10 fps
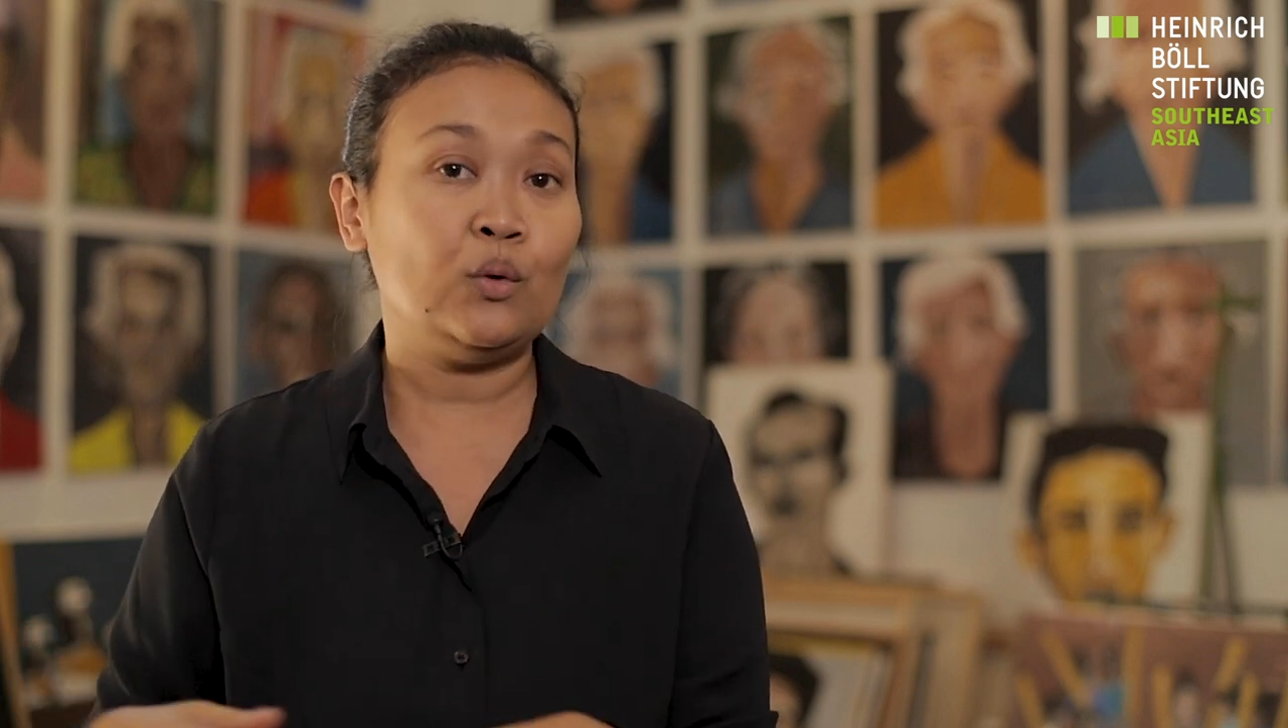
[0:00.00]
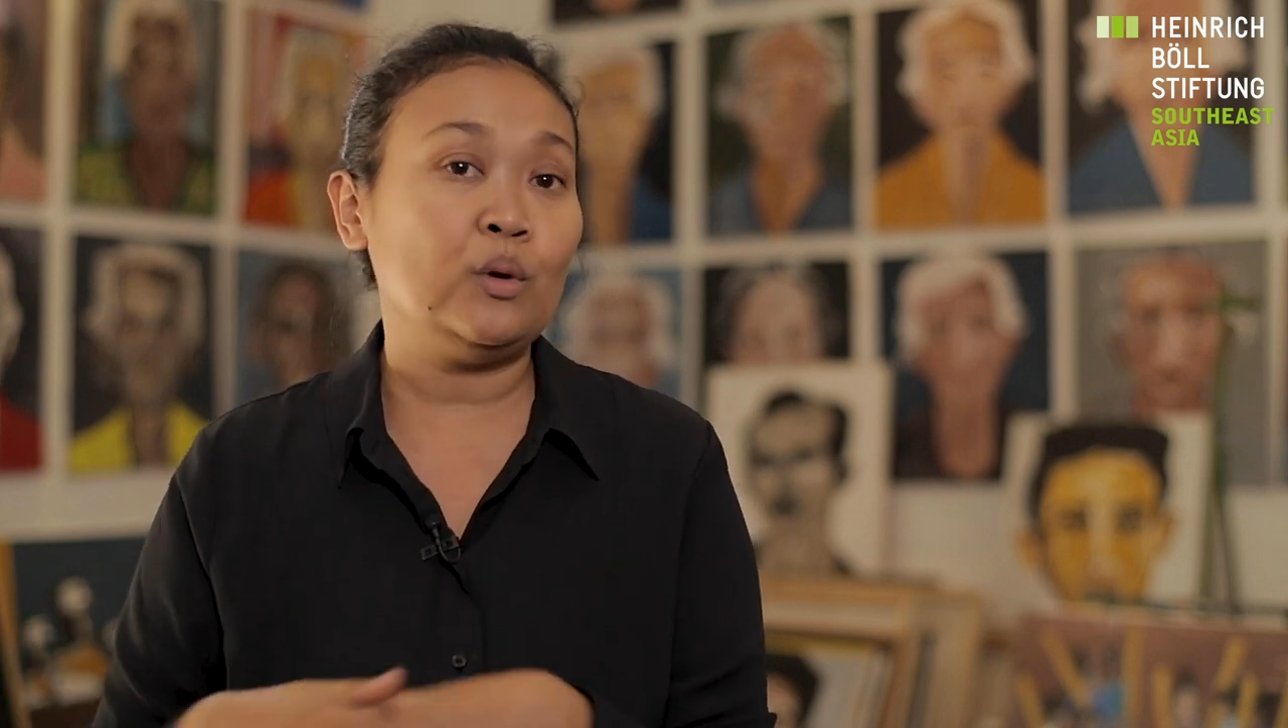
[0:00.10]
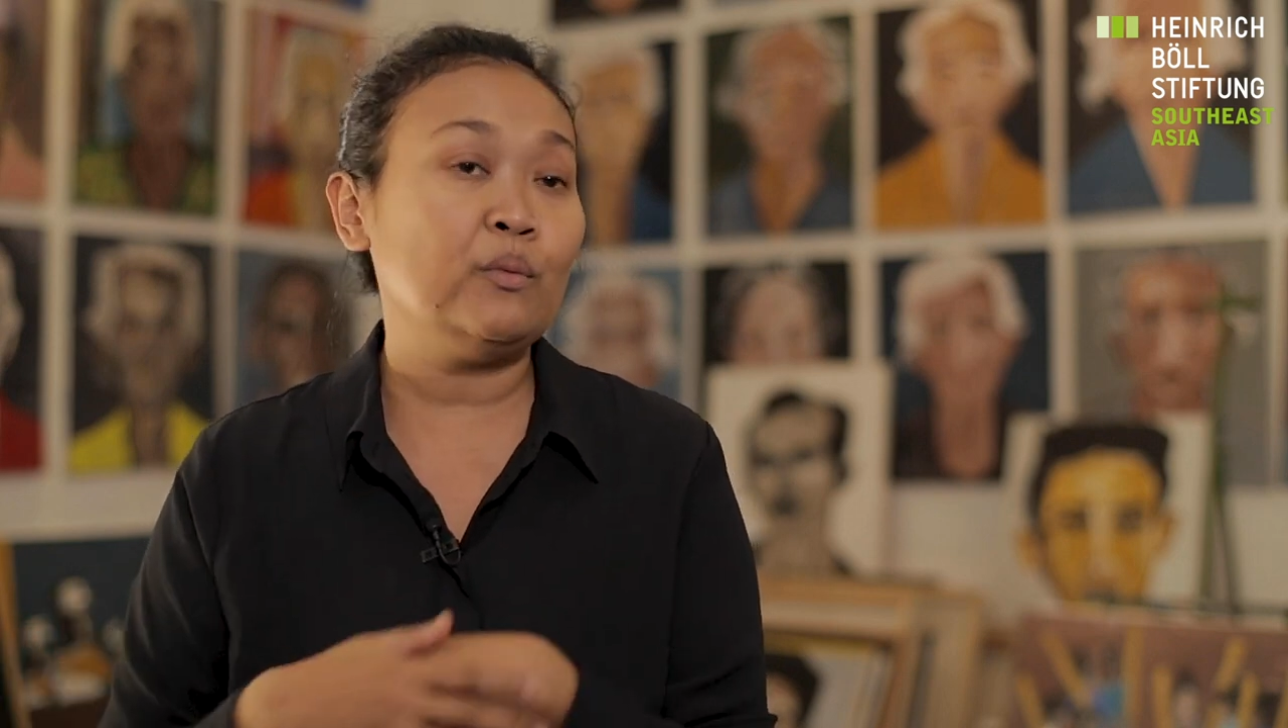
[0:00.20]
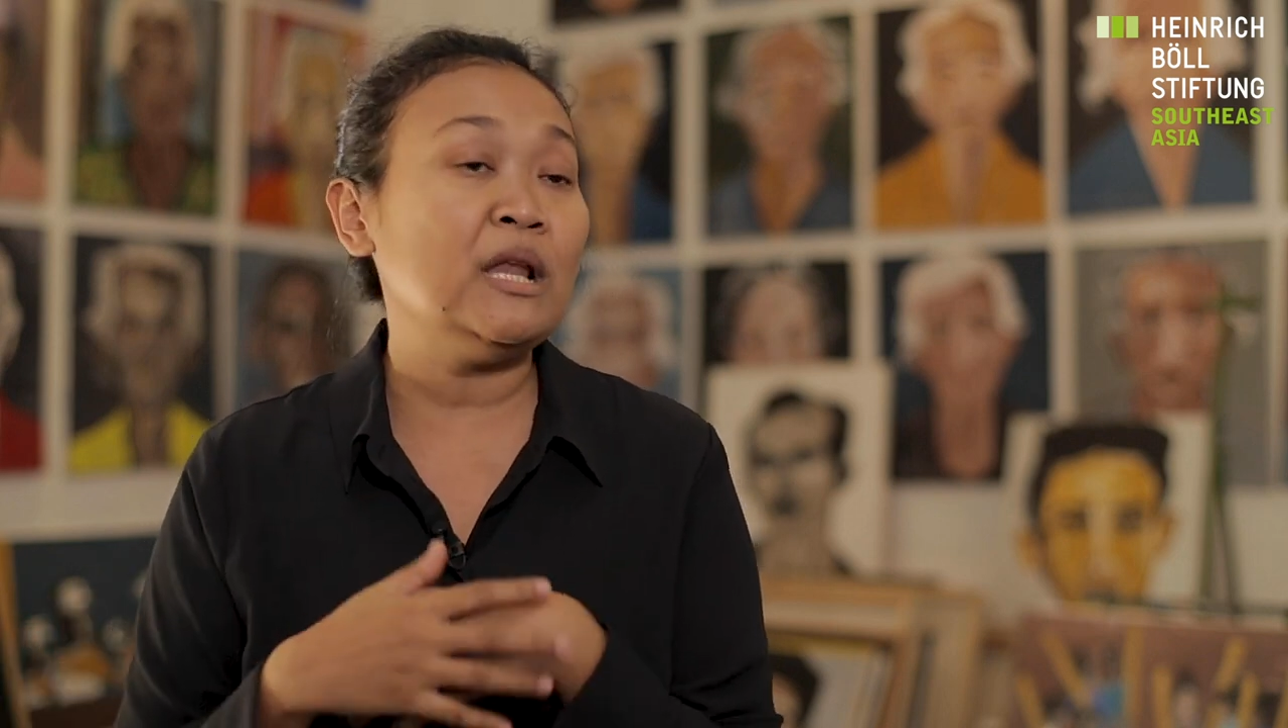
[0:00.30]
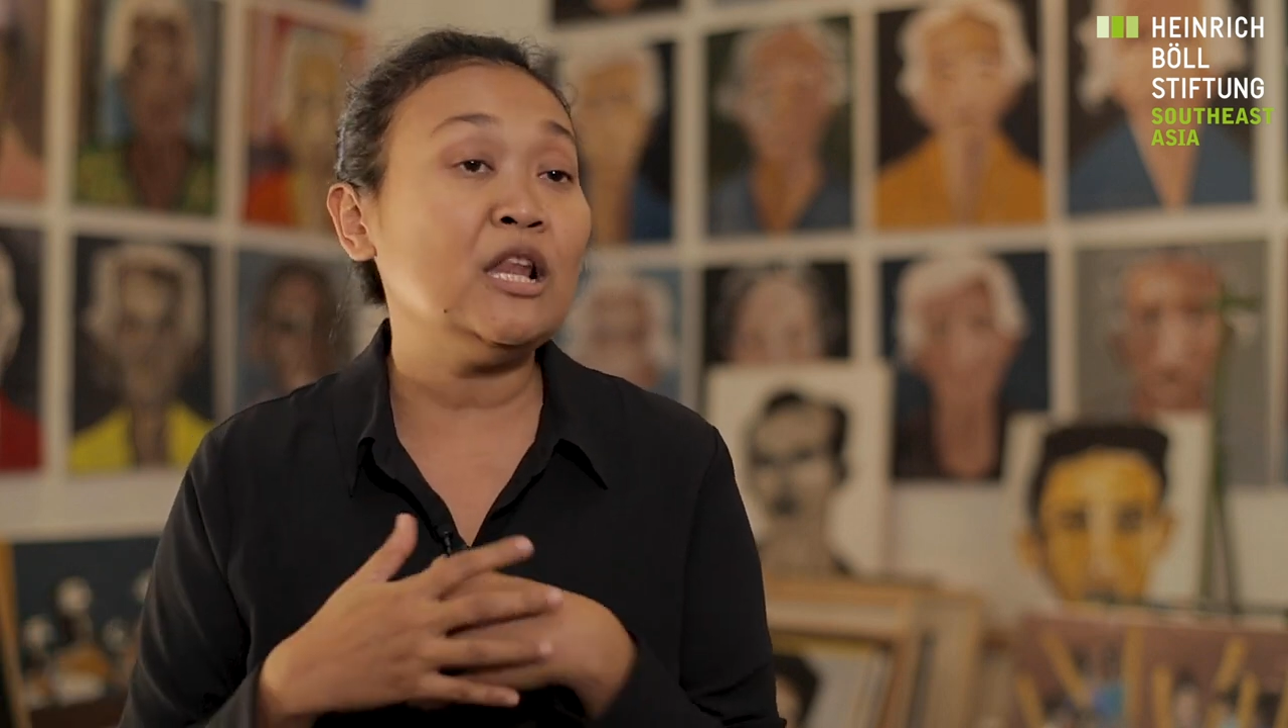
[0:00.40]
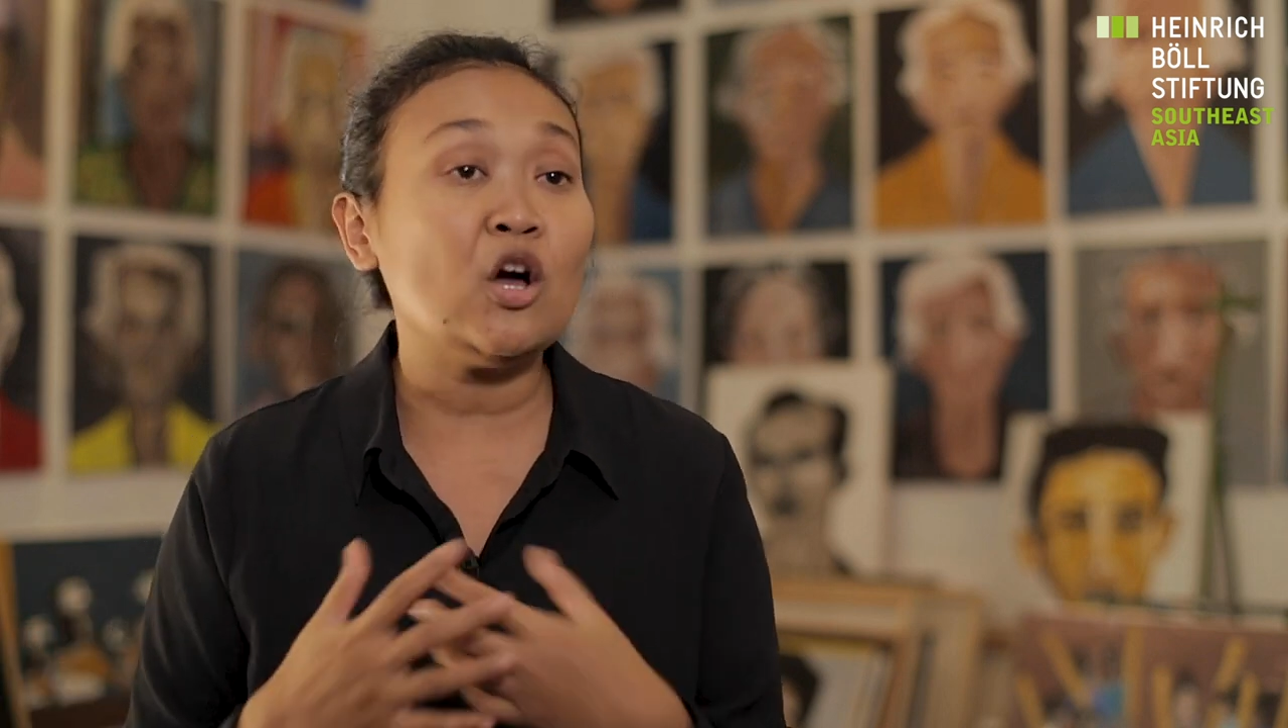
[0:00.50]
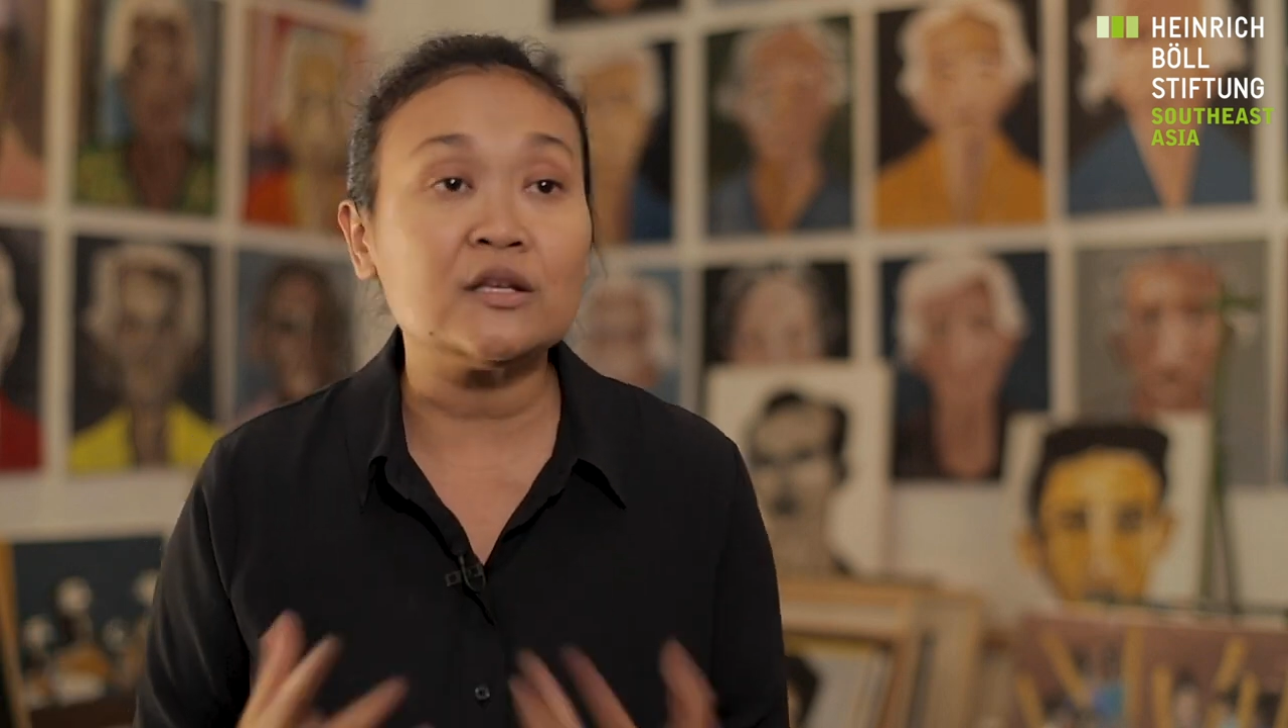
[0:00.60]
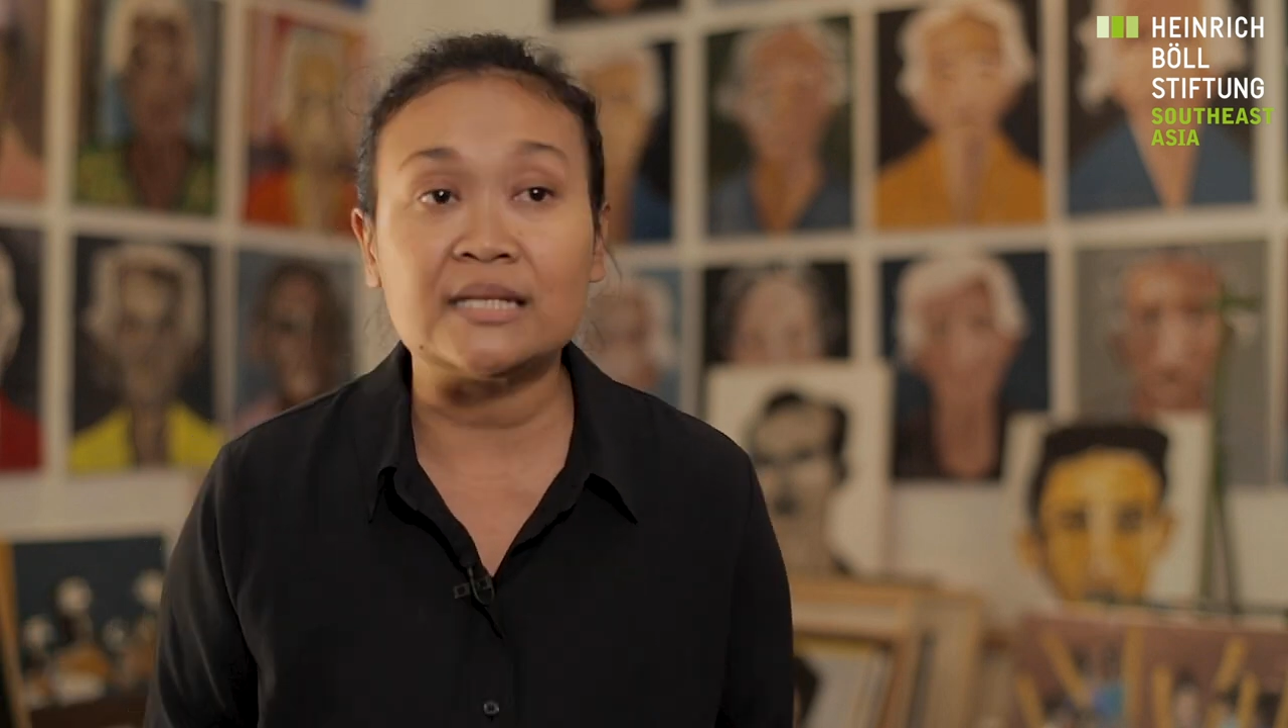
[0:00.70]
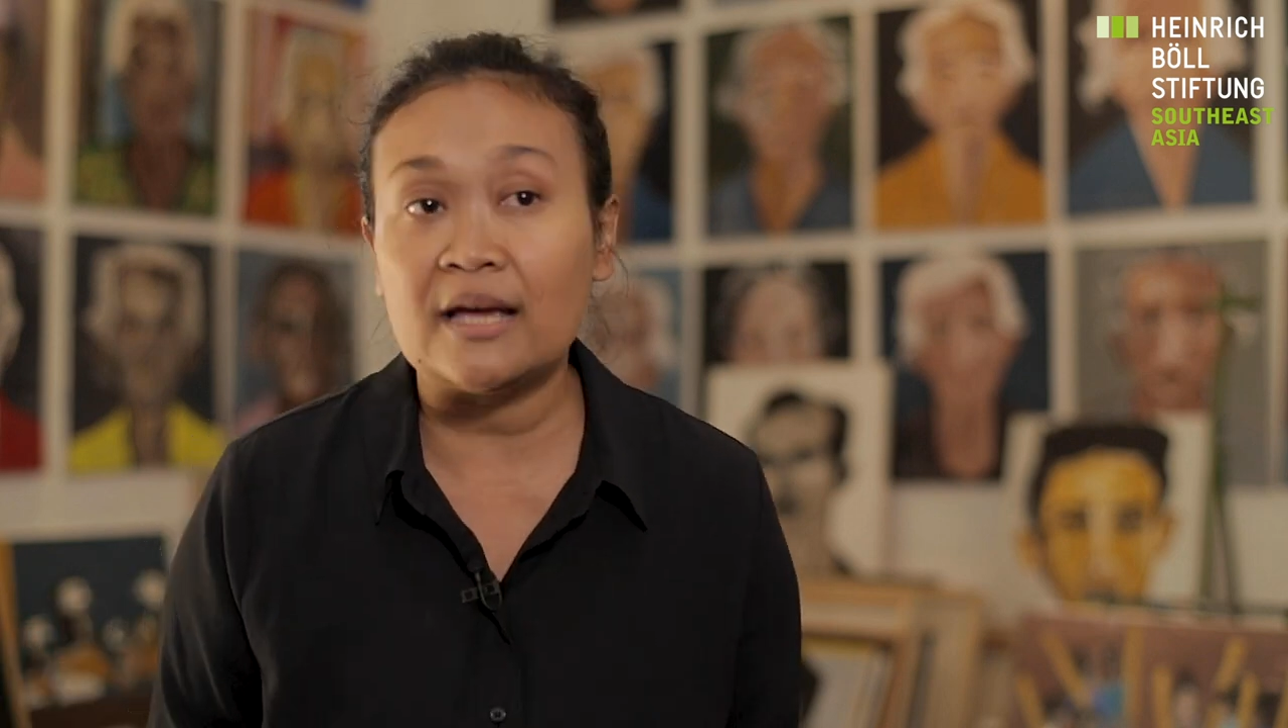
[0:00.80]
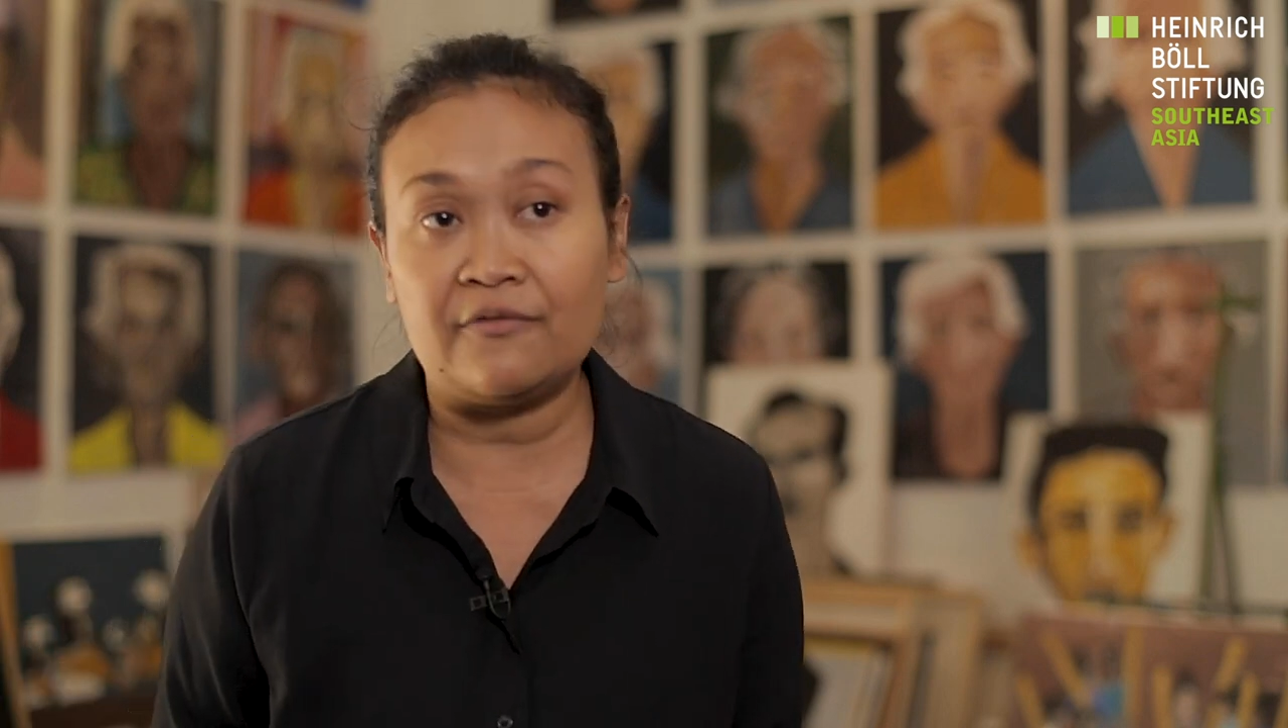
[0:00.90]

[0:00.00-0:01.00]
we will lose